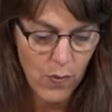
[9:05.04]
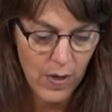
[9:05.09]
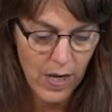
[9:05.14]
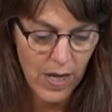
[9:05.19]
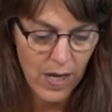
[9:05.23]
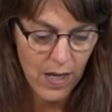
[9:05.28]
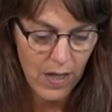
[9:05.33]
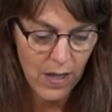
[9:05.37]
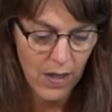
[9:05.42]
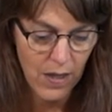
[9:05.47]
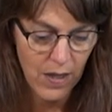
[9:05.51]

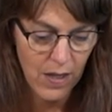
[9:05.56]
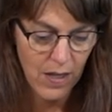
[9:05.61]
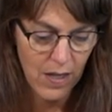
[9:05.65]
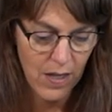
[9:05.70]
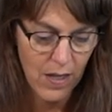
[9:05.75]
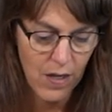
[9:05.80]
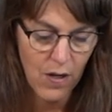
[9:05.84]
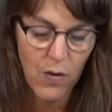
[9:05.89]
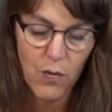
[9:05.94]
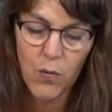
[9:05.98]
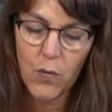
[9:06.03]
with
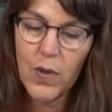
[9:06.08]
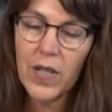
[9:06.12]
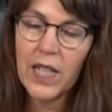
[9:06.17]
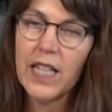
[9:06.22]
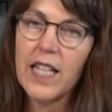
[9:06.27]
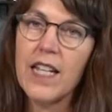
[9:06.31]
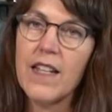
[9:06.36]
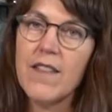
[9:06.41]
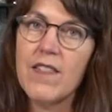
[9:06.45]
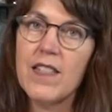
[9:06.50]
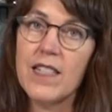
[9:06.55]

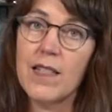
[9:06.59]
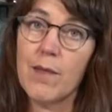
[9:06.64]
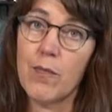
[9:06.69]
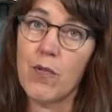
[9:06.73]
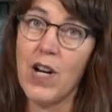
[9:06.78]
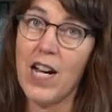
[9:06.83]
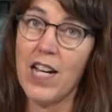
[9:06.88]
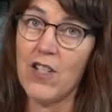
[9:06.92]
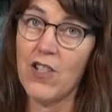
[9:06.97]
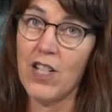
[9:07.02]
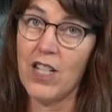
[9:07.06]
relieves
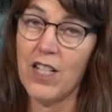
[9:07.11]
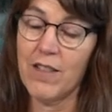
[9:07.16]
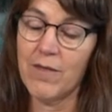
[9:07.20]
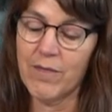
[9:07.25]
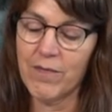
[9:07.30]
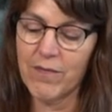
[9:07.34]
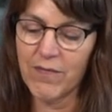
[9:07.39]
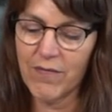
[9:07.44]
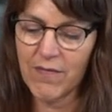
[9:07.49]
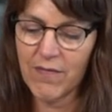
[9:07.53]
depression,